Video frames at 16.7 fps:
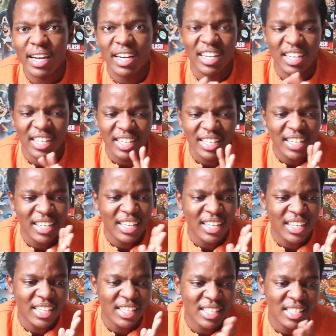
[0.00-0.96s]
And
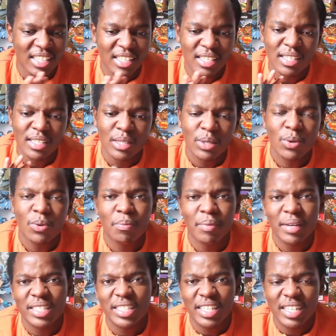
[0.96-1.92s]
season two,
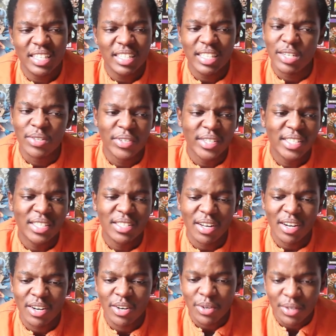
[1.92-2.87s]
basically, they
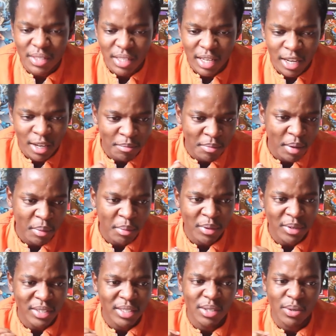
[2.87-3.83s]
restarted all their
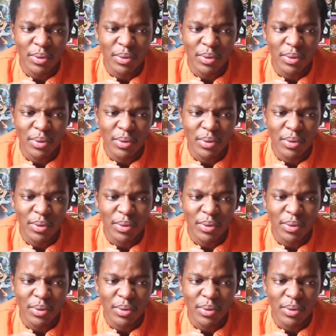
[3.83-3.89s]
memories,